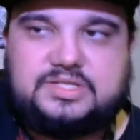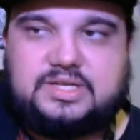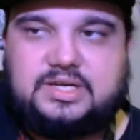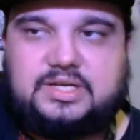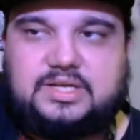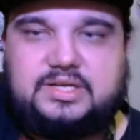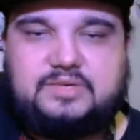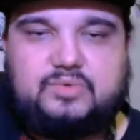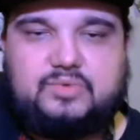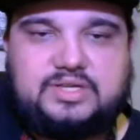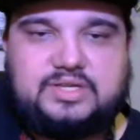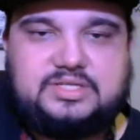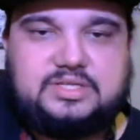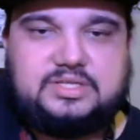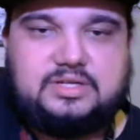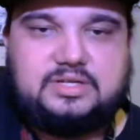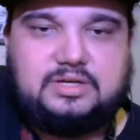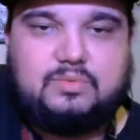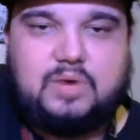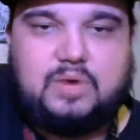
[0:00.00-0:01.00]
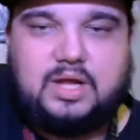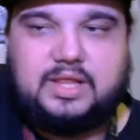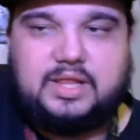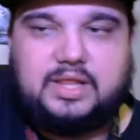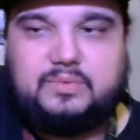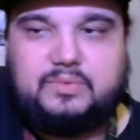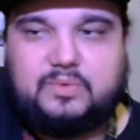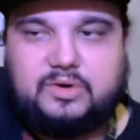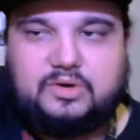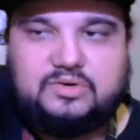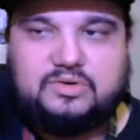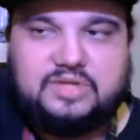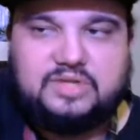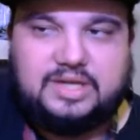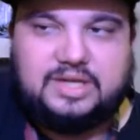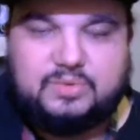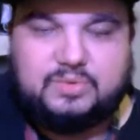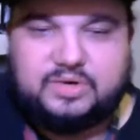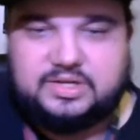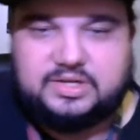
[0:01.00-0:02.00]
Uh, he works at a uh, Wally World.
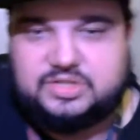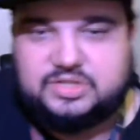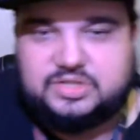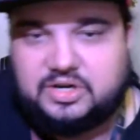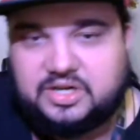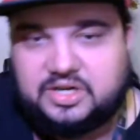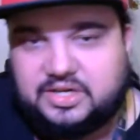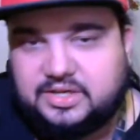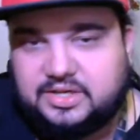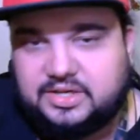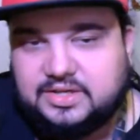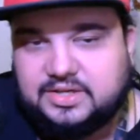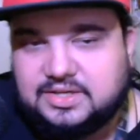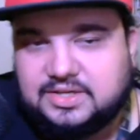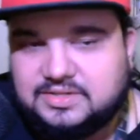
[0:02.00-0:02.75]
I work at Target.